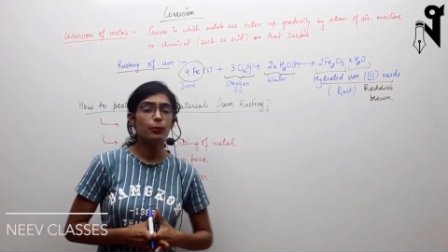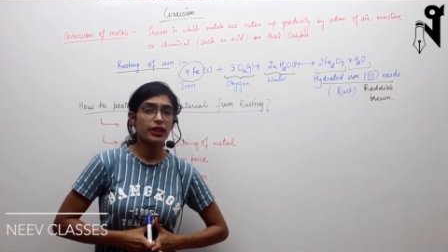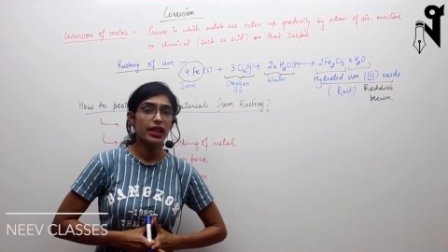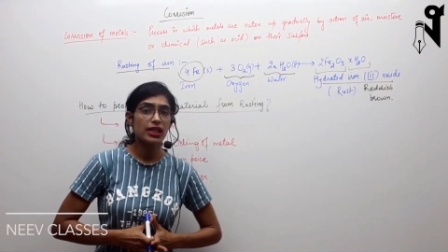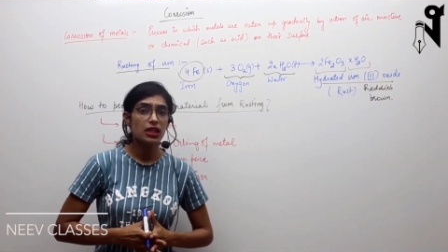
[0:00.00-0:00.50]

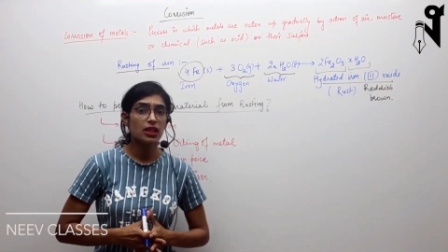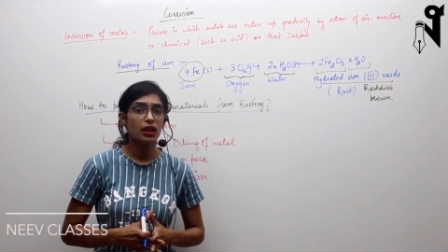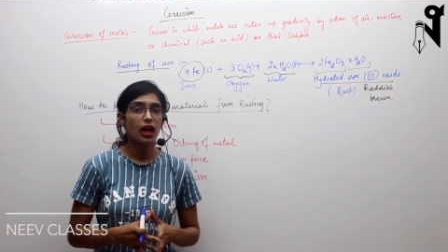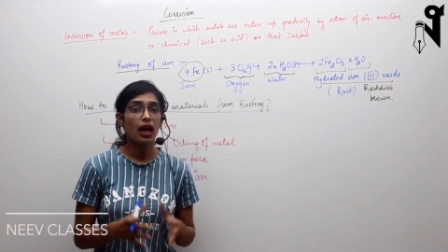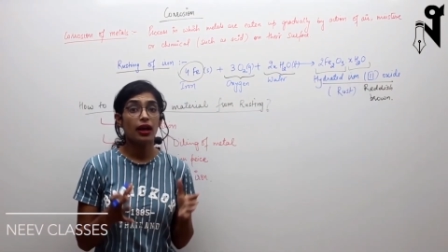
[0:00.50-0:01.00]
protect
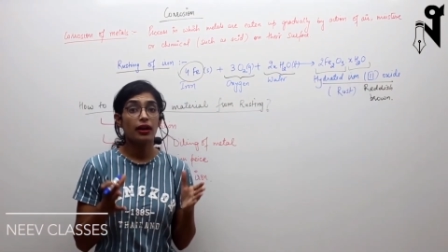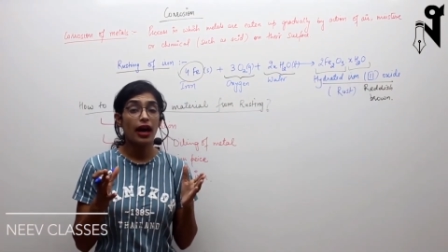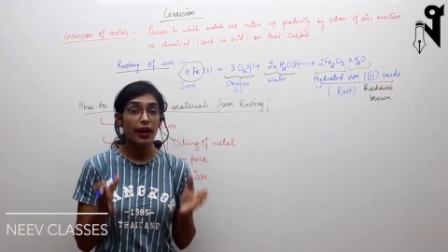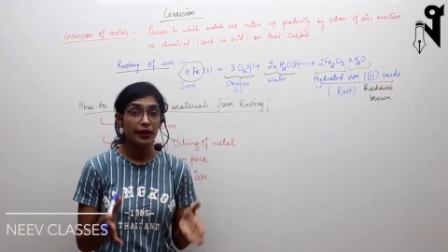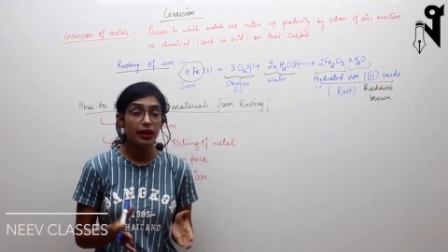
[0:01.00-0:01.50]
our
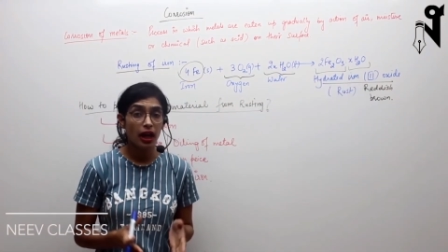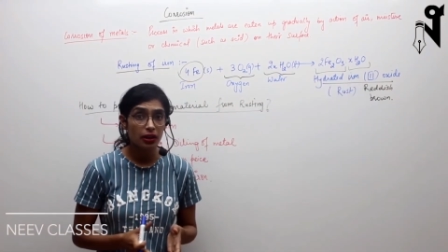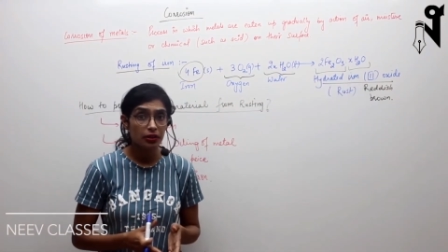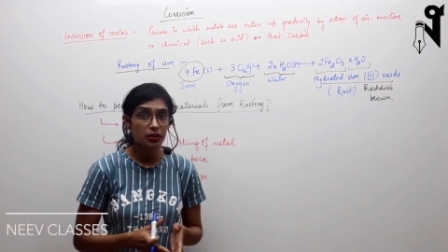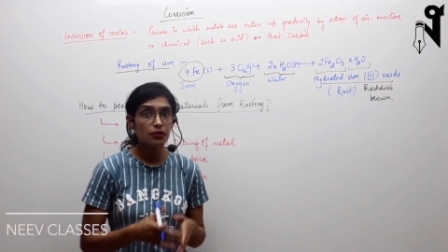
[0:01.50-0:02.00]
iron
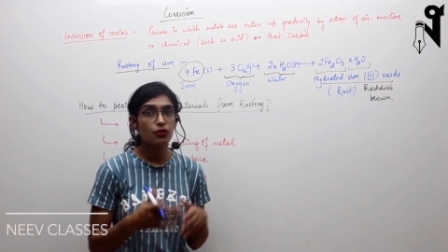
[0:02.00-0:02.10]
articles